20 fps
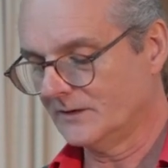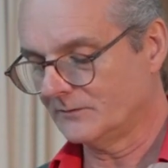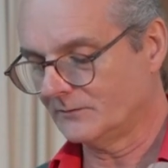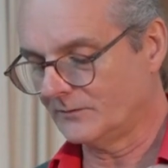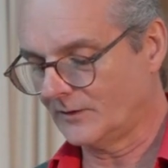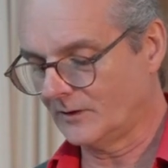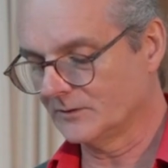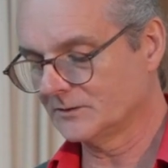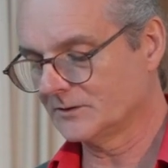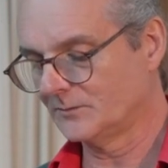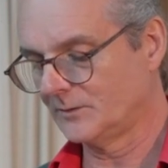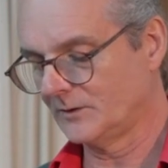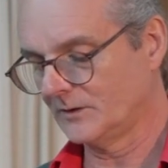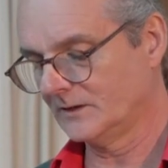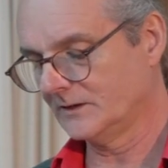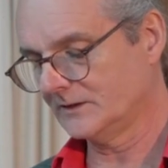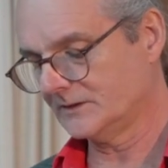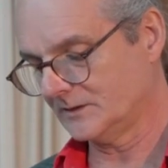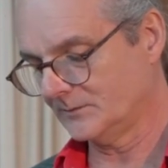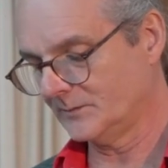
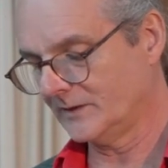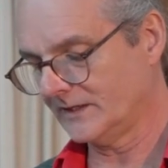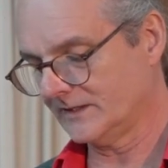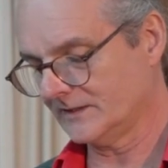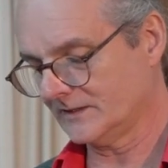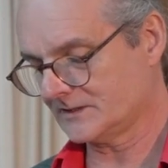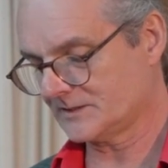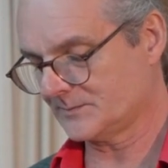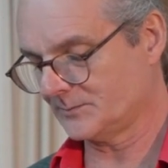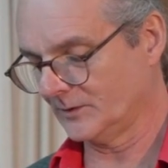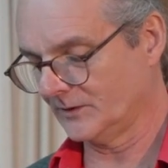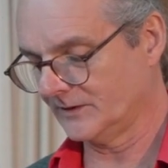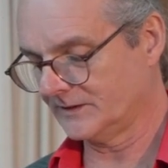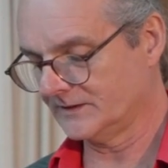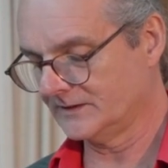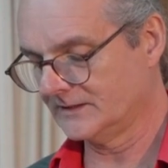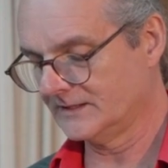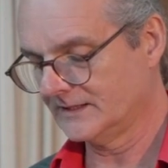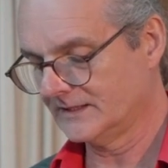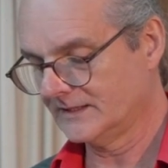vulnerable to being
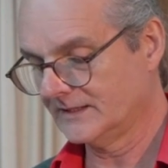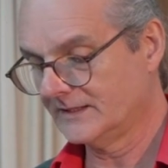exploited,